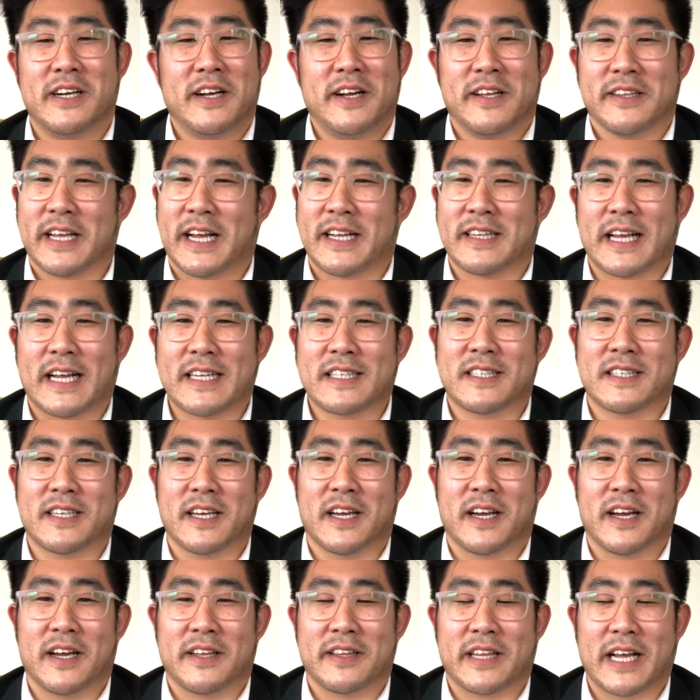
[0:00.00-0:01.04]
That's
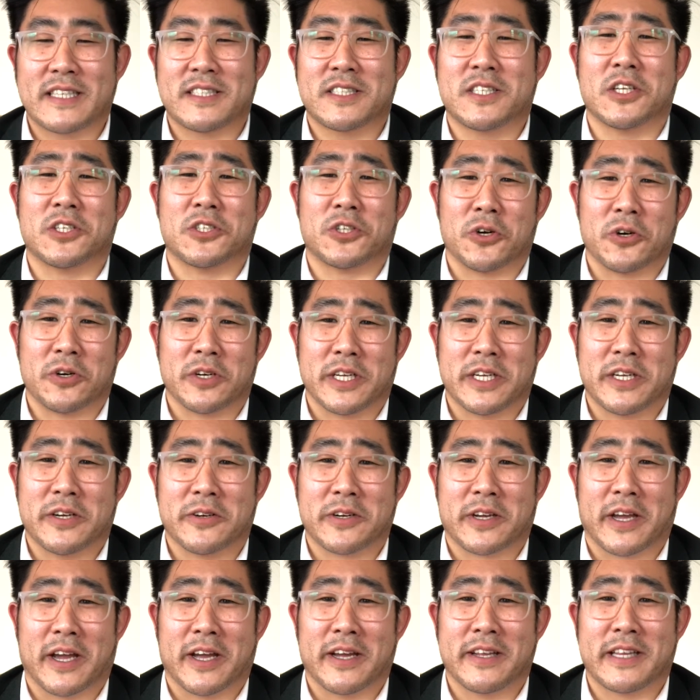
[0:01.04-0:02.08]
the journey,
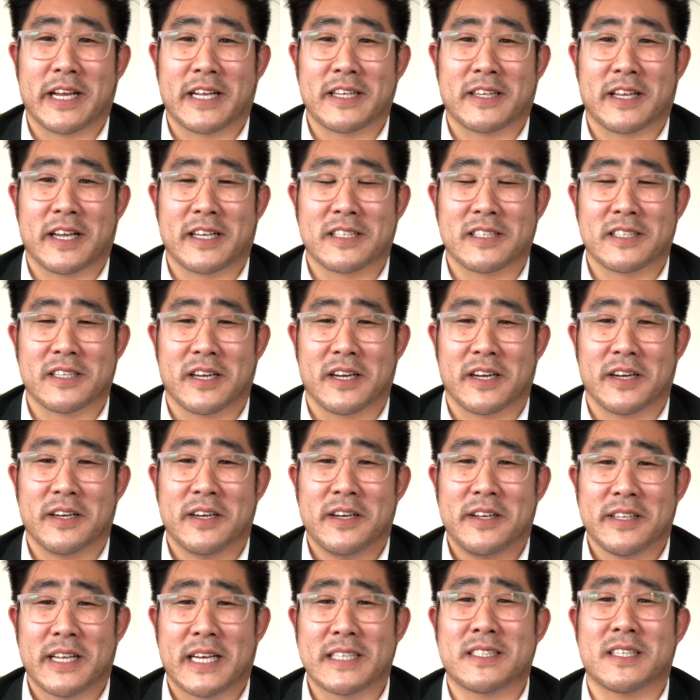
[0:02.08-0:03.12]
okay? That's the
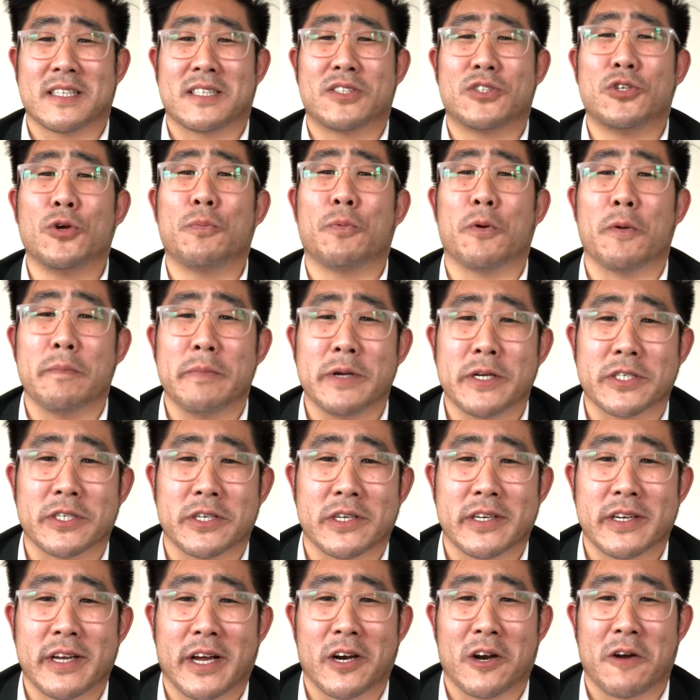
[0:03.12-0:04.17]
super mission.
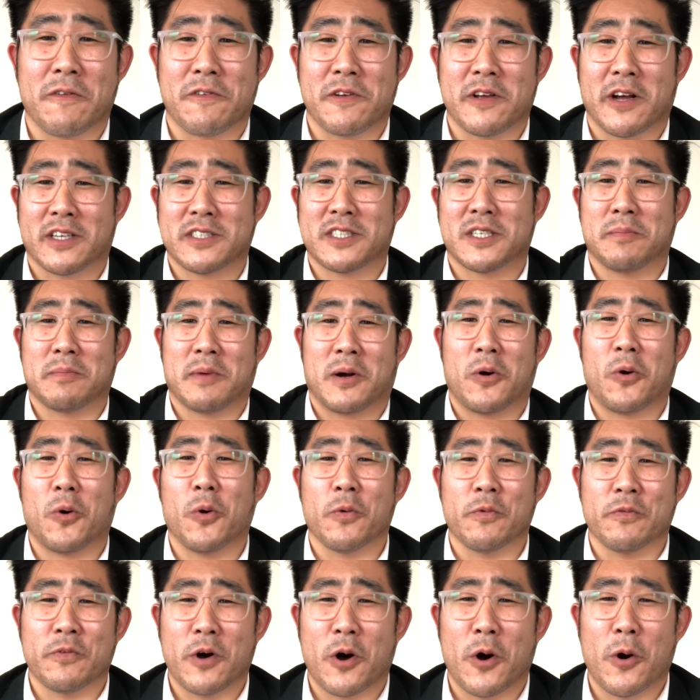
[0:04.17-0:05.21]
I don't know if y'all see my
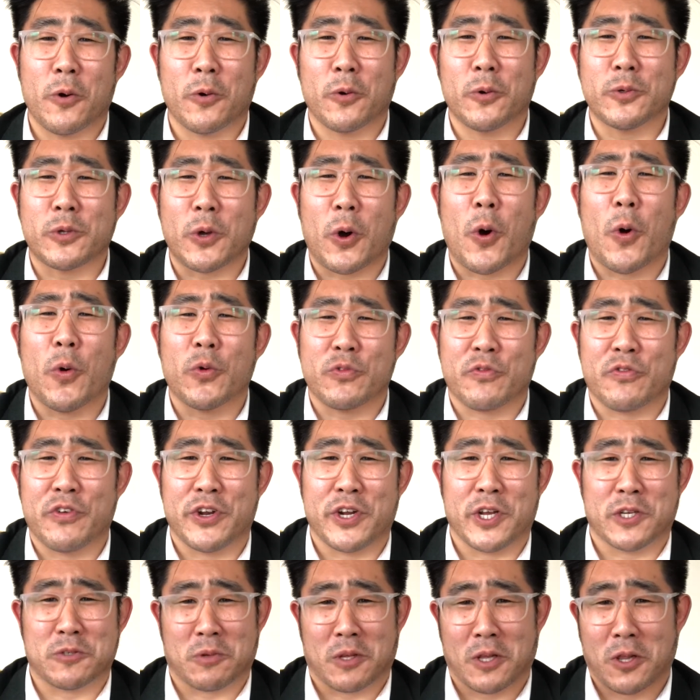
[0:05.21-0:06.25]
old
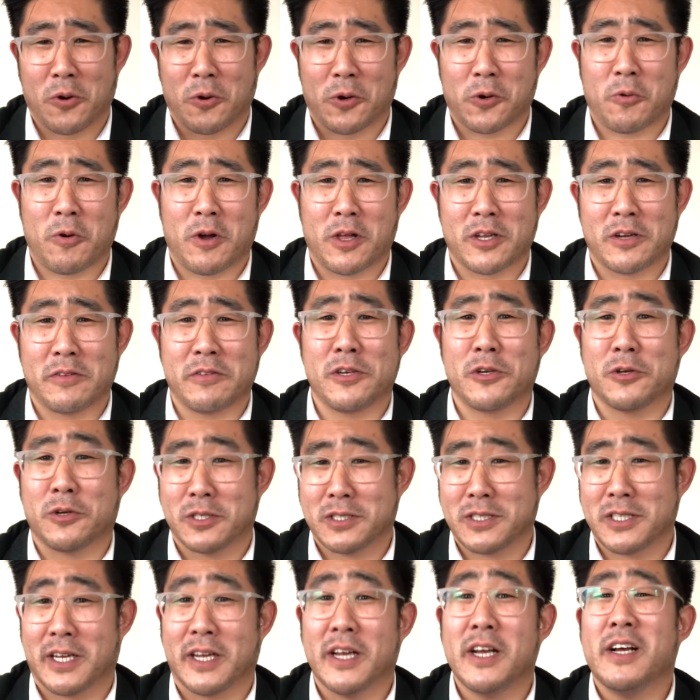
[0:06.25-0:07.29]
videos with lower quality view. You can
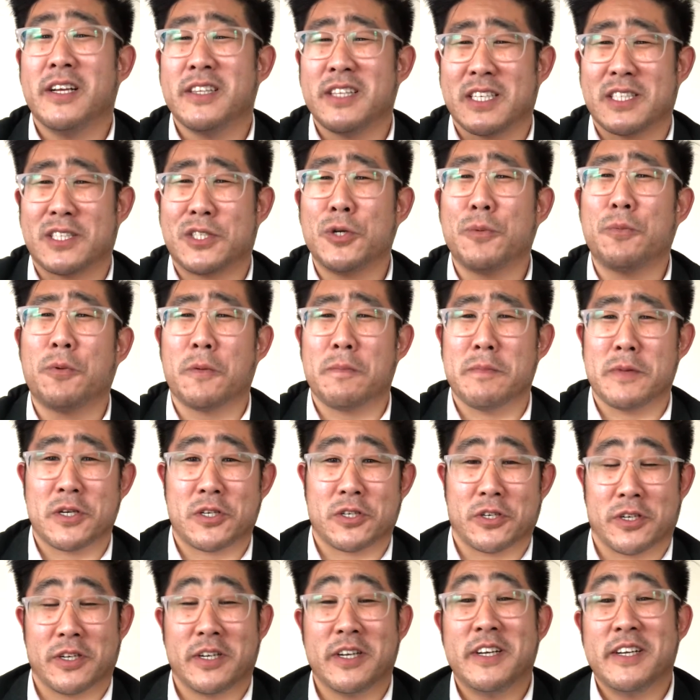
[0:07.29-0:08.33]
see it. The super
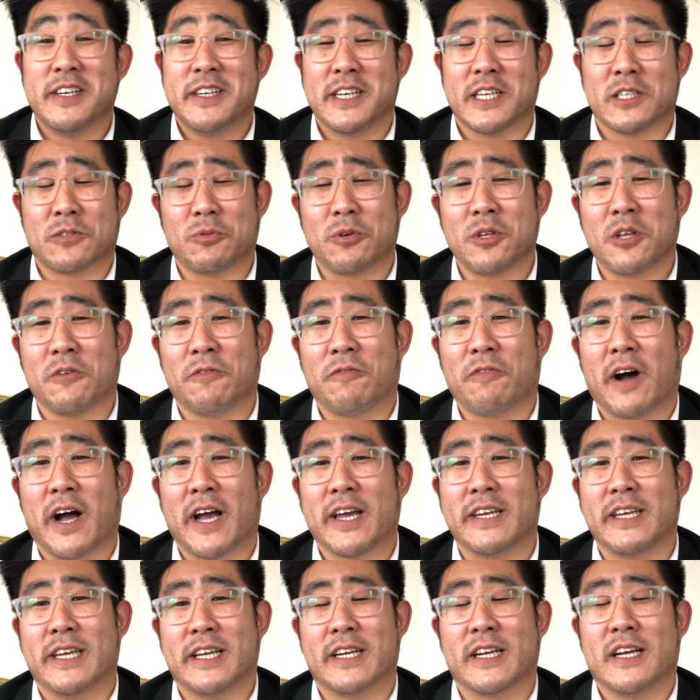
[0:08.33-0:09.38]
mission is really
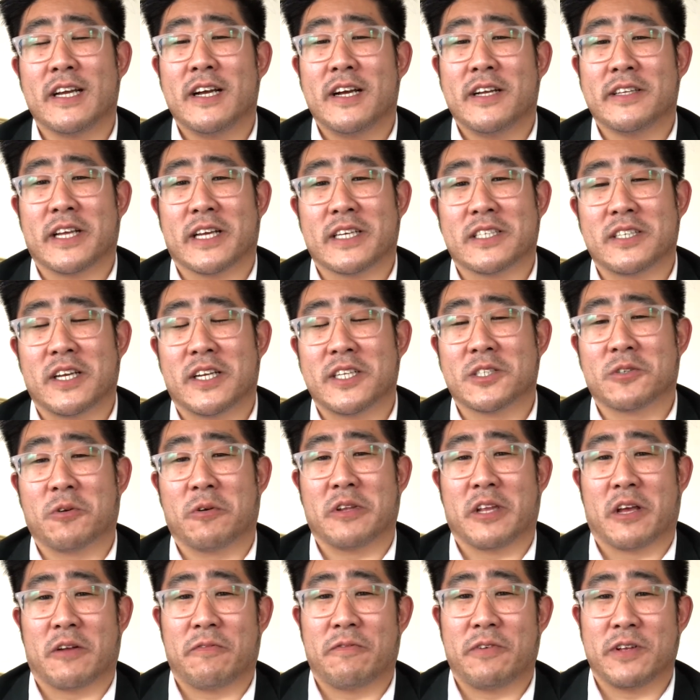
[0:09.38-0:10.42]
finding that sunscreen
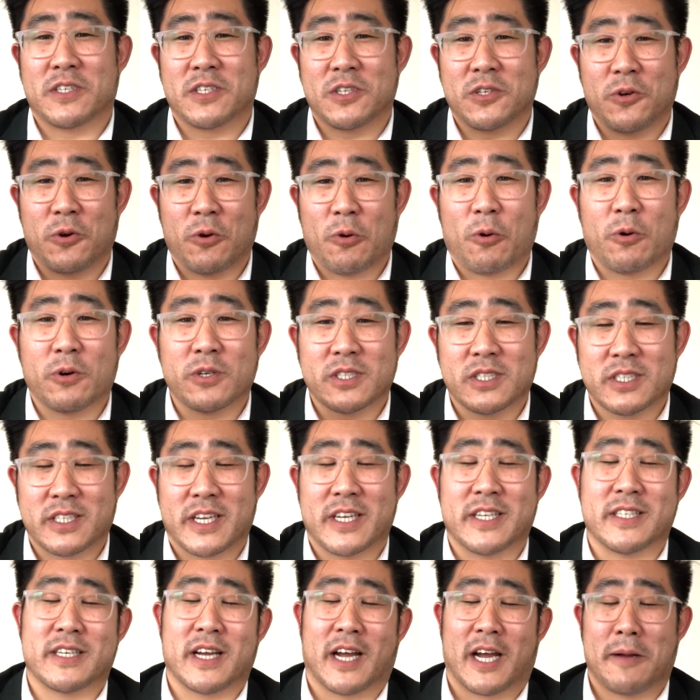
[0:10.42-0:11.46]
that fits your
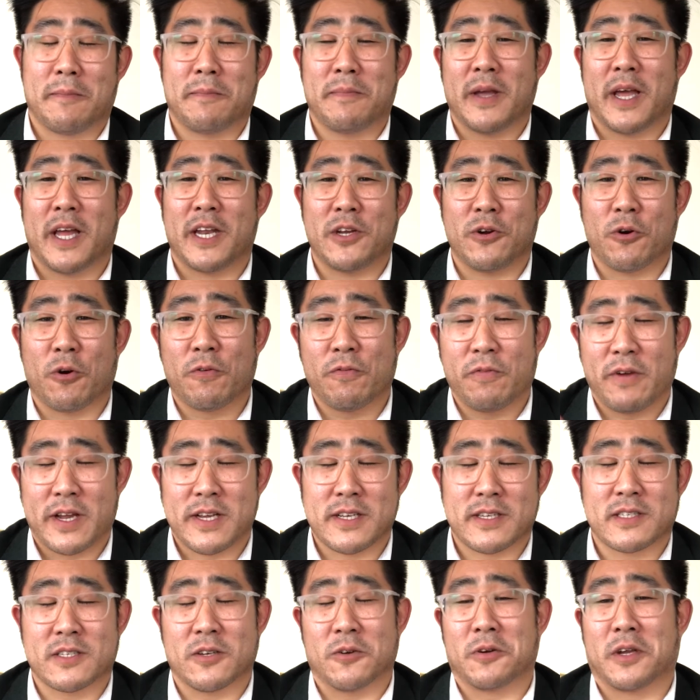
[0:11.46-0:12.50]
skin type and your
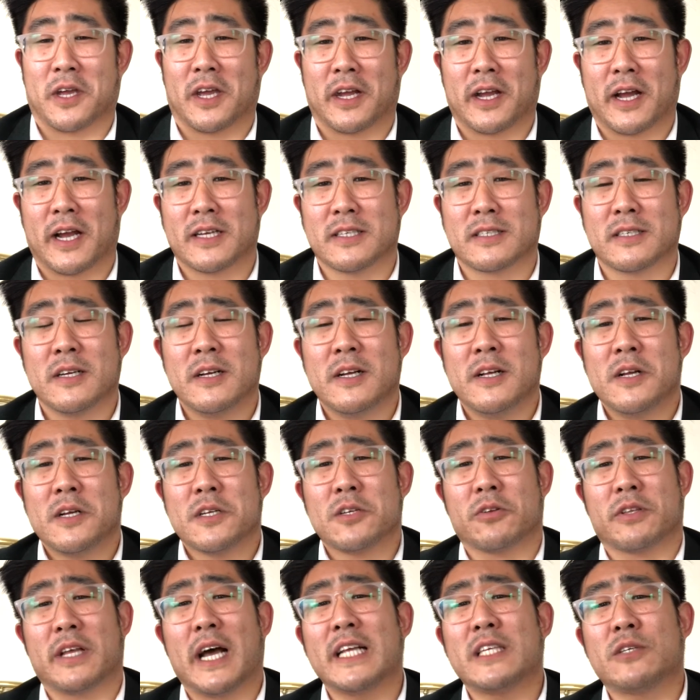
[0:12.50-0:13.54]
face, okay, guys?
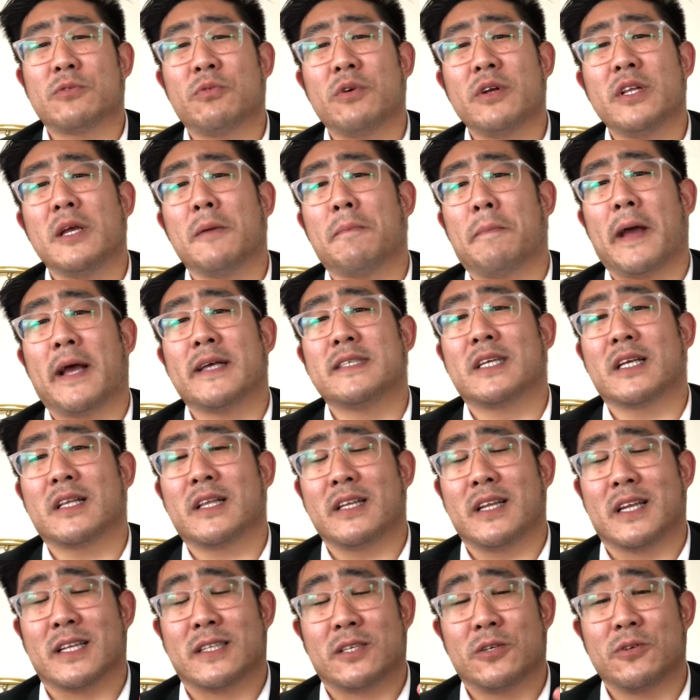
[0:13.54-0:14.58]
So that's really basically
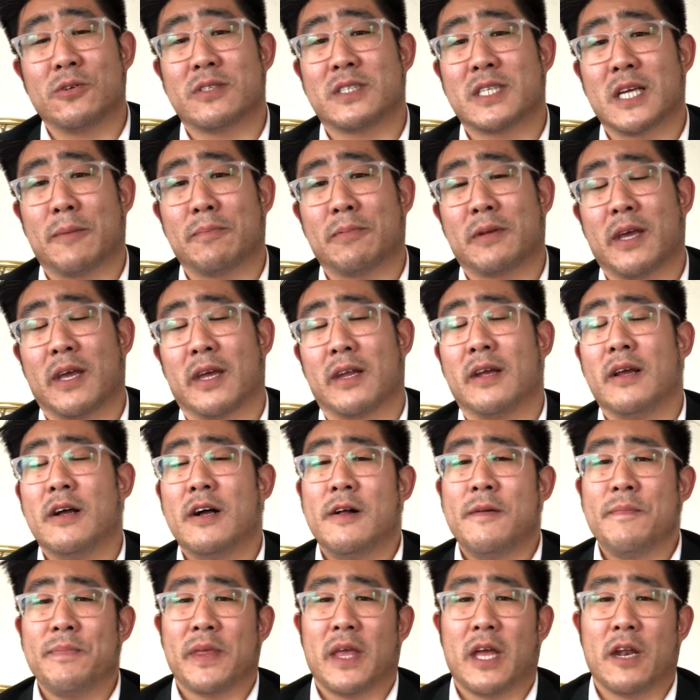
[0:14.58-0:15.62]
the 2-step kit.
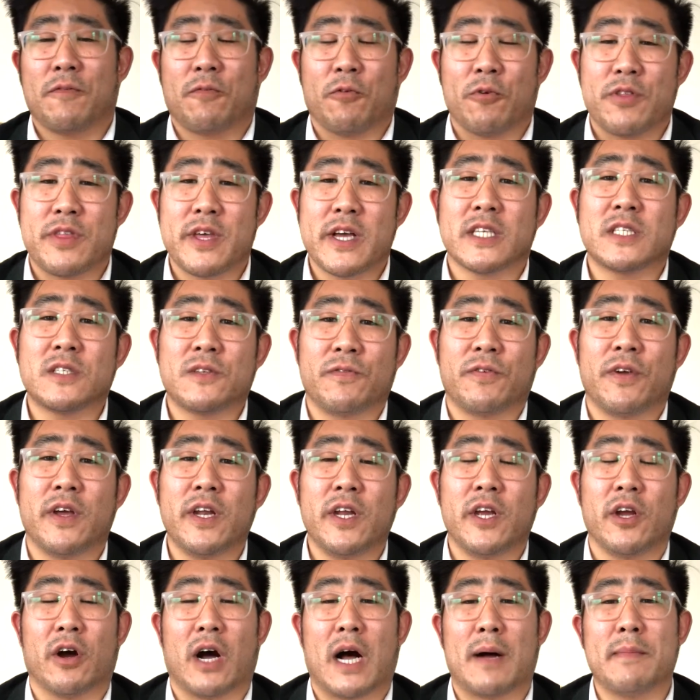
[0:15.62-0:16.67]
And for this
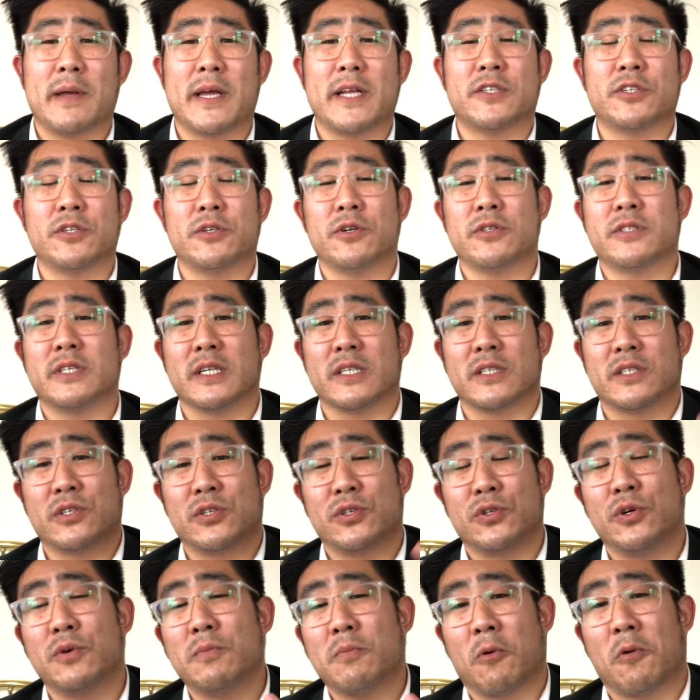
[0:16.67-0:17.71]
video, I'm introducing
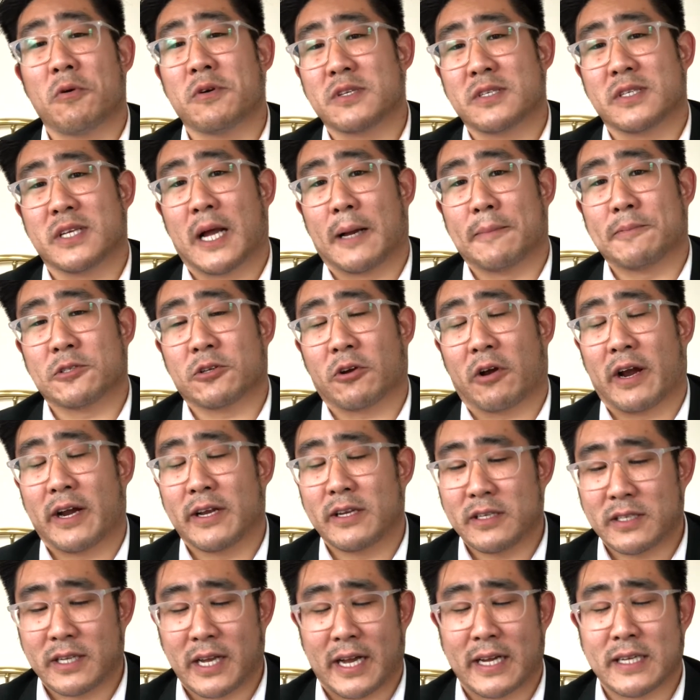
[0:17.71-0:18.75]
2 more steps,
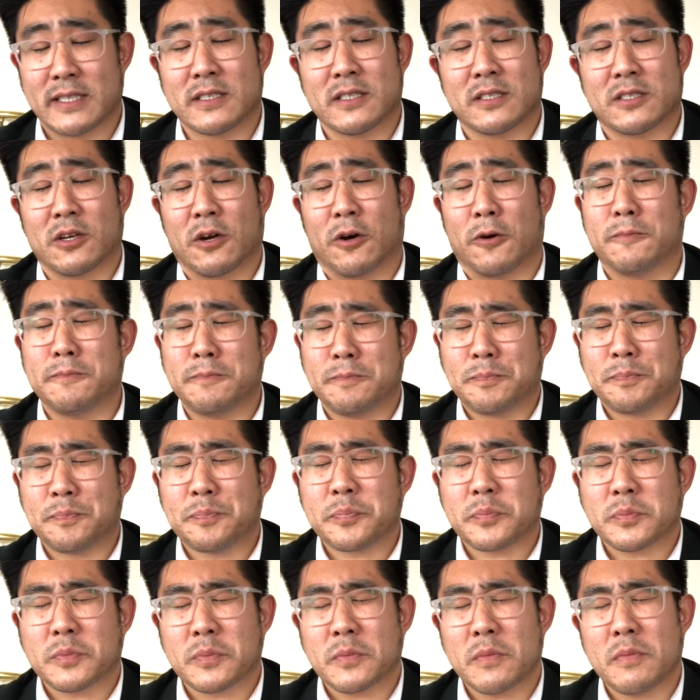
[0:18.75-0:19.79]
guys. So
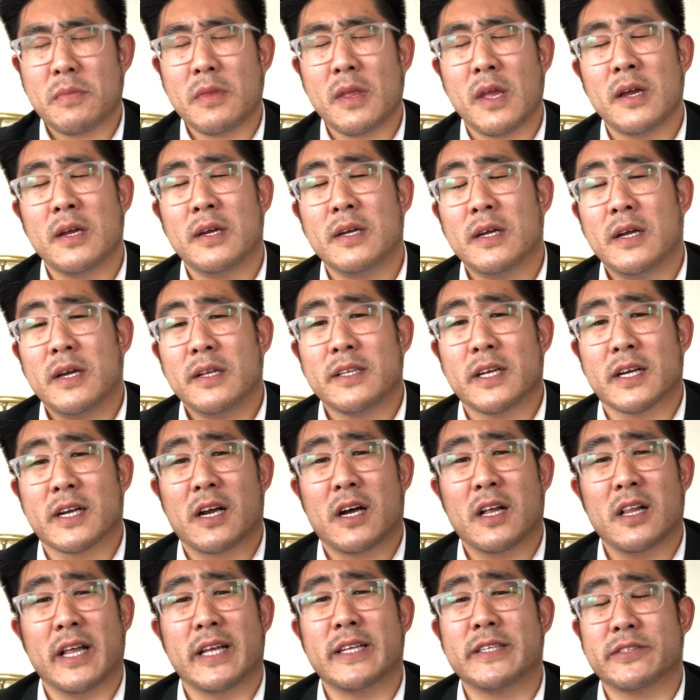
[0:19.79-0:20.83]
the
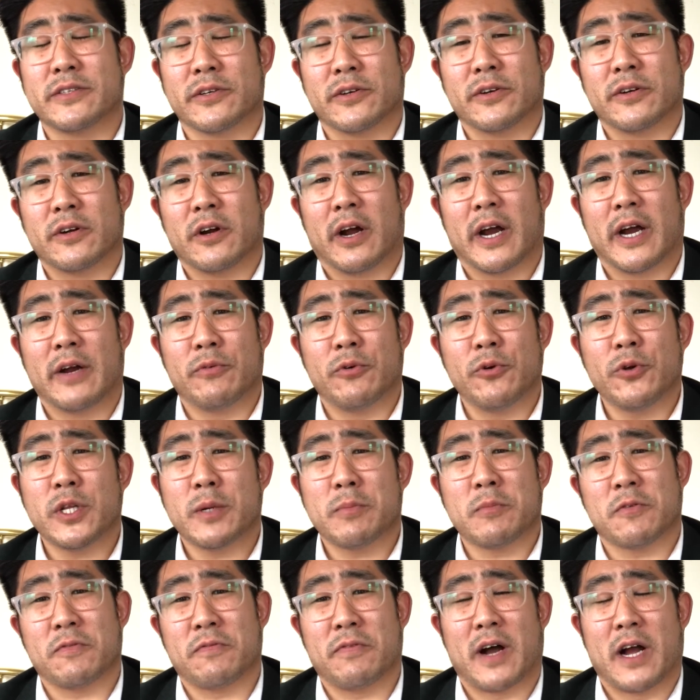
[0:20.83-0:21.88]
cleanser, all right? Rule
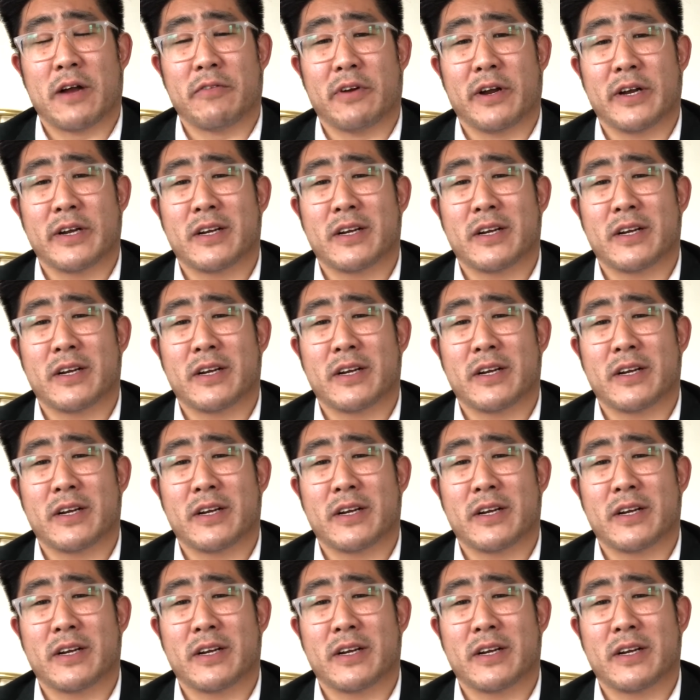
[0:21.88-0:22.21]
number 5, right?